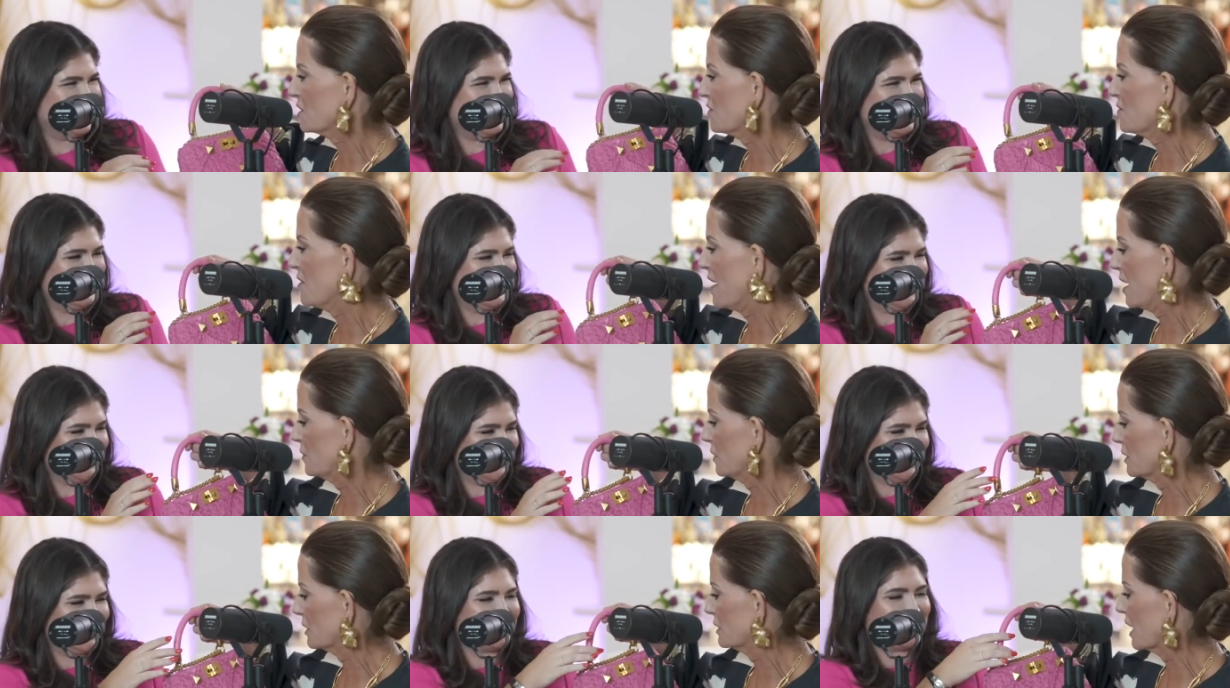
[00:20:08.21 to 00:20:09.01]
Speaker 1: it's
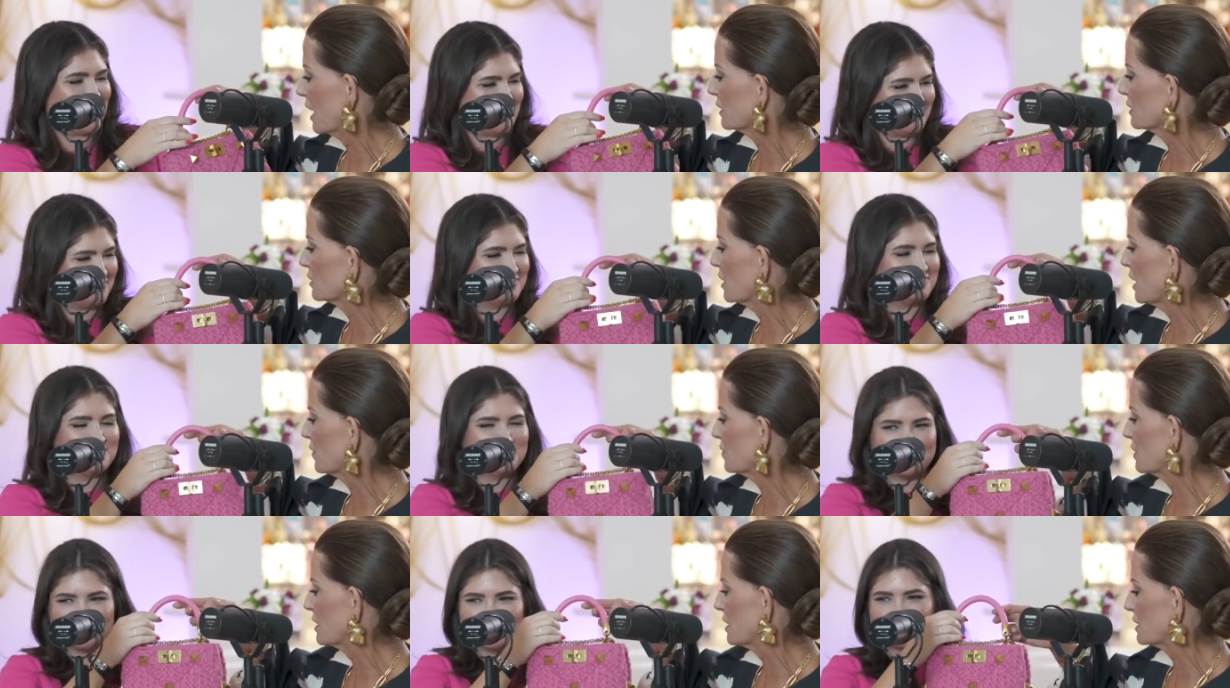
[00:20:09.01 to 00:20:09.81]
fabulous. Yeah. I
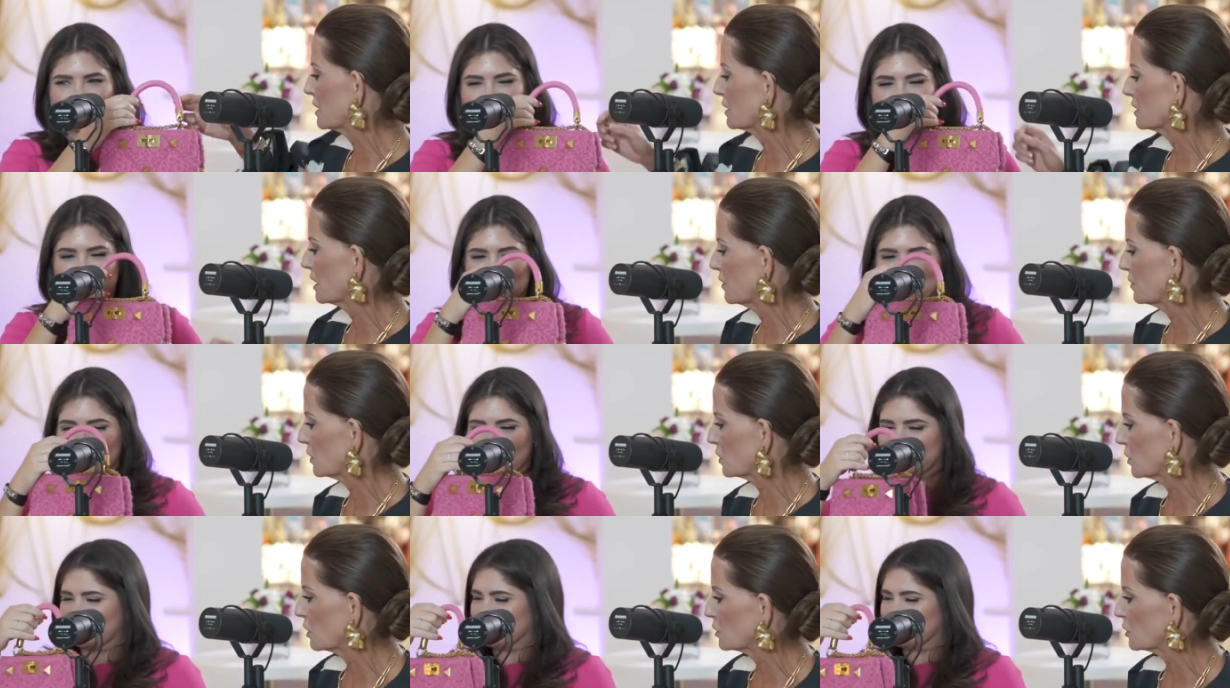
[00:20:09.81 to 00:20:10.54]
love this. I love mm-hmm. the